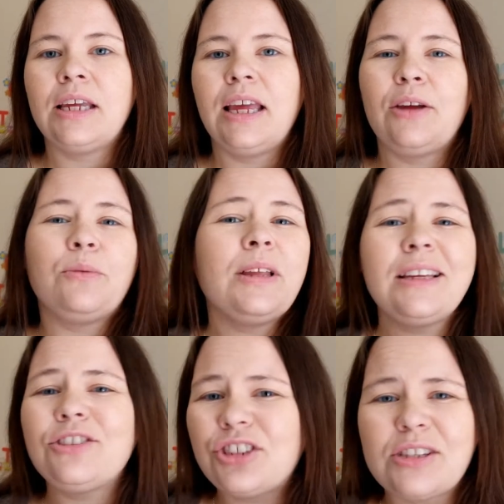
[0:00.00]
It
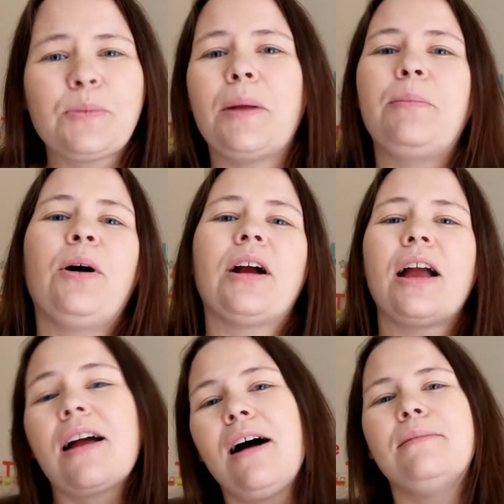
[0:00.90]
really is just when a book
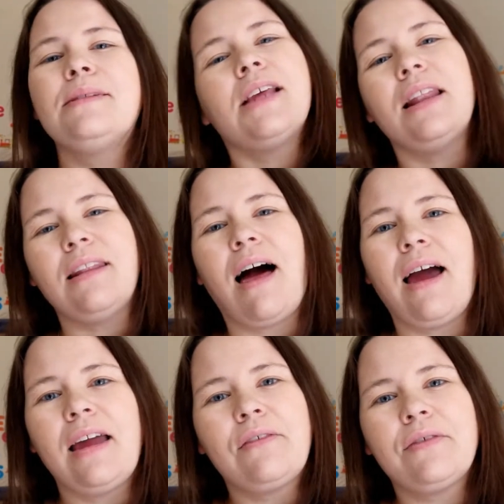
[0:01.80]
comes
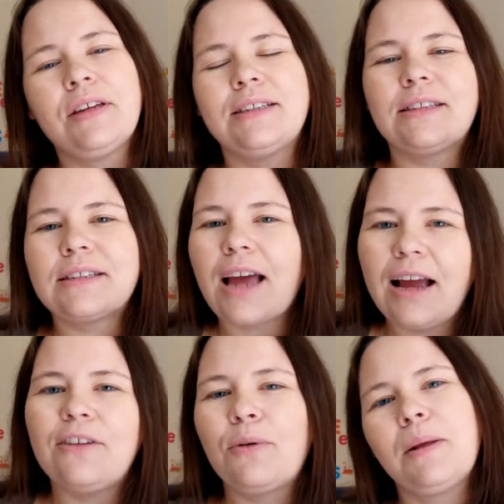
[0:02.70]
alive, is
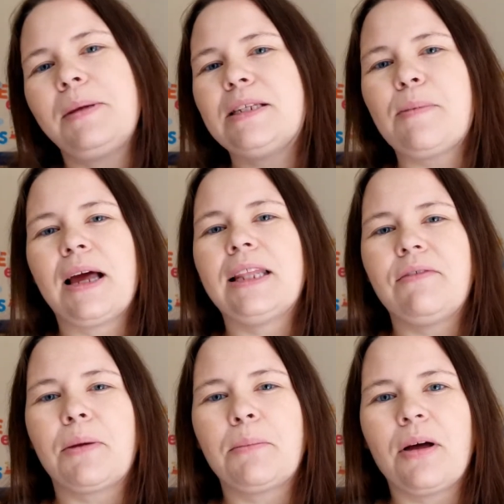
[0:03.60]
kind of what it means by a
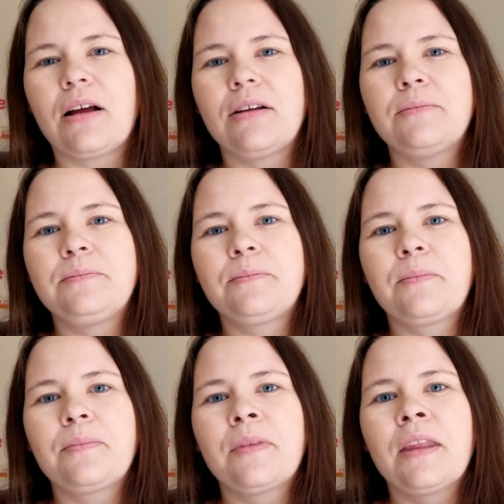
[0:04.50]
living book.
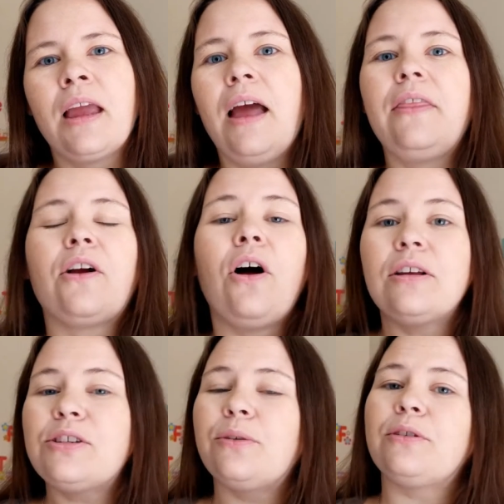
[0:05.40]
Their
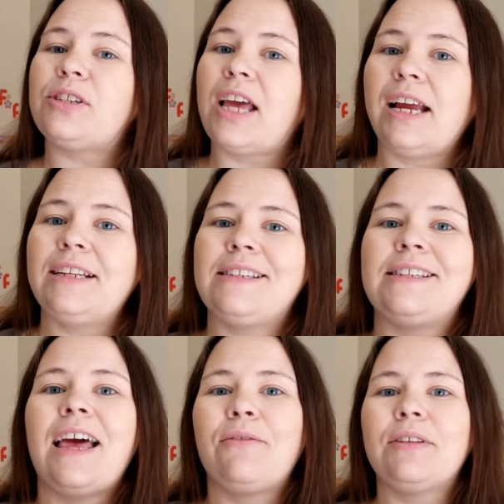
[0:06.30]
science
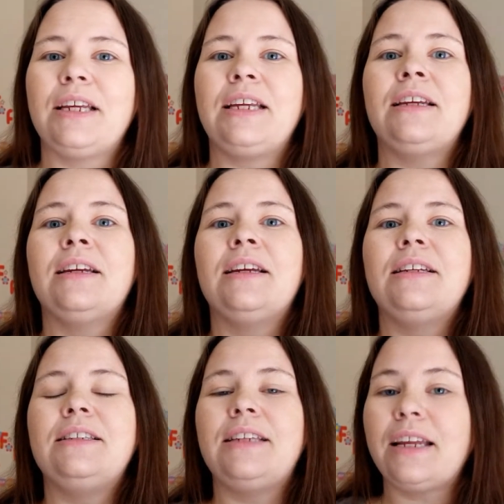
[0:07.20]
is heavily
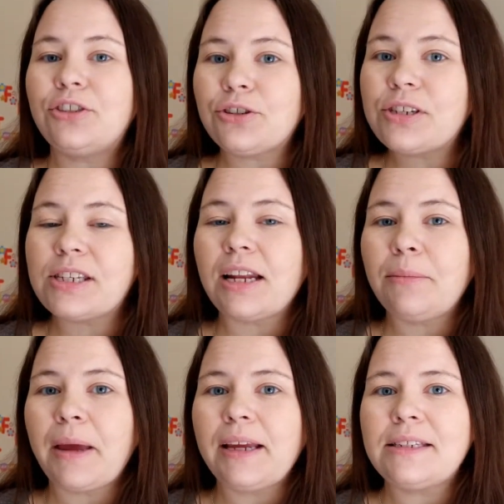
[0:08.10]
nature
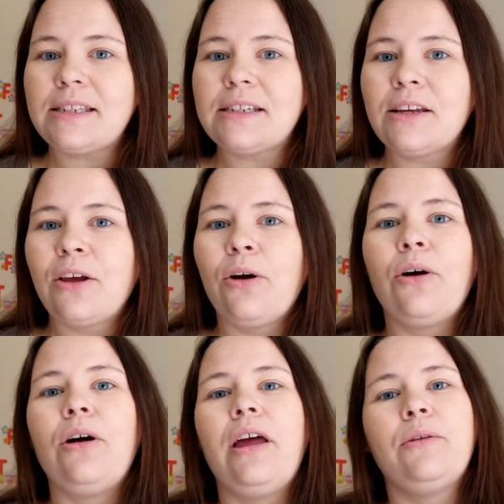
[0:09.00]
study based
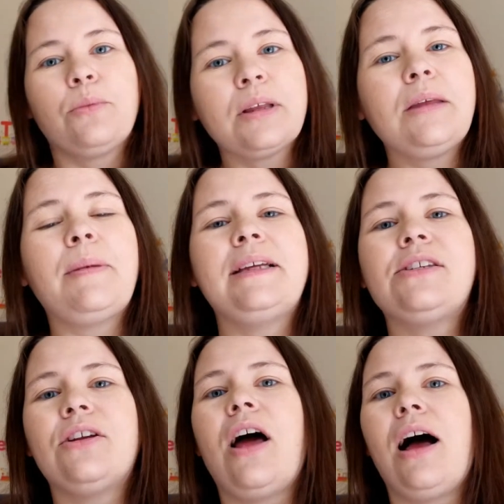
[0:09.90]
and really
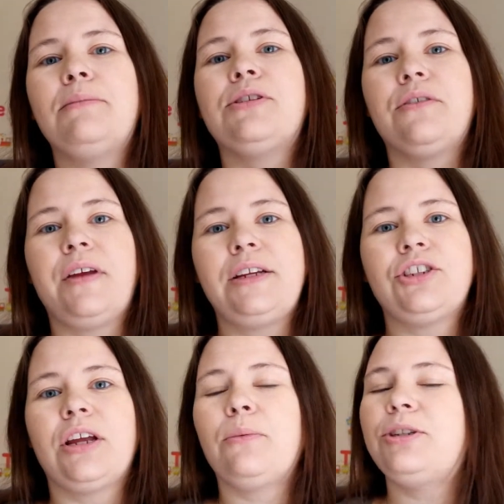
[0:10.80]
based on
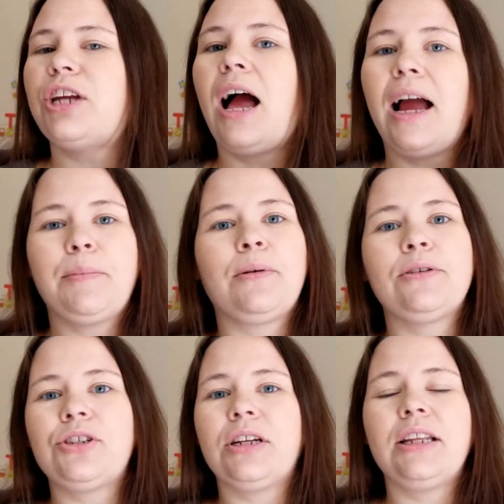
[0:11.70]
observation, which I
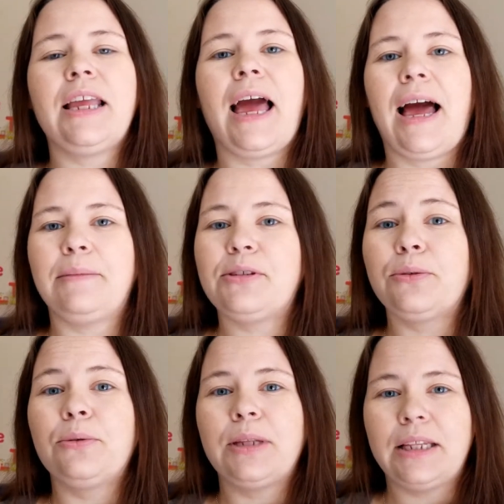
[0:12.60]
personally
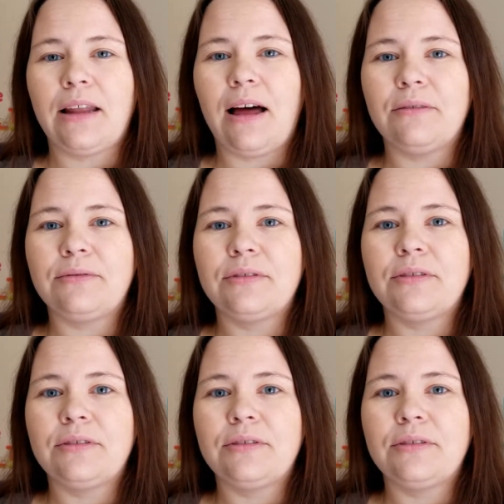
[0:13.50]
absolutely love